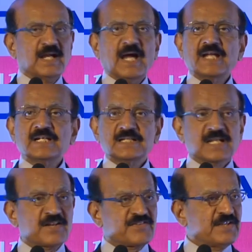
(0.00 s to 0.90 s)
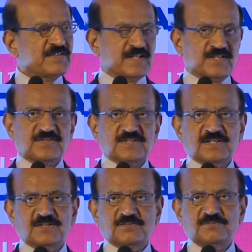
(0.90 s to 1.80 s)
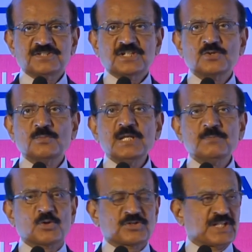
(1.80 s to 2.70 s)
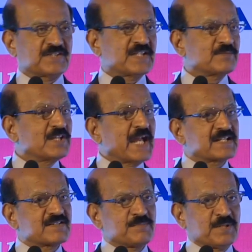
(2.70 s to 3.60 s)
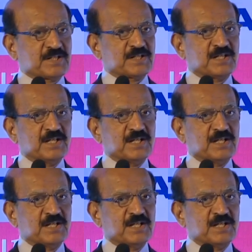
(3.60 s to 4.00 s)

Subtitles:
And there are sensors which can do many more things than we anticipated.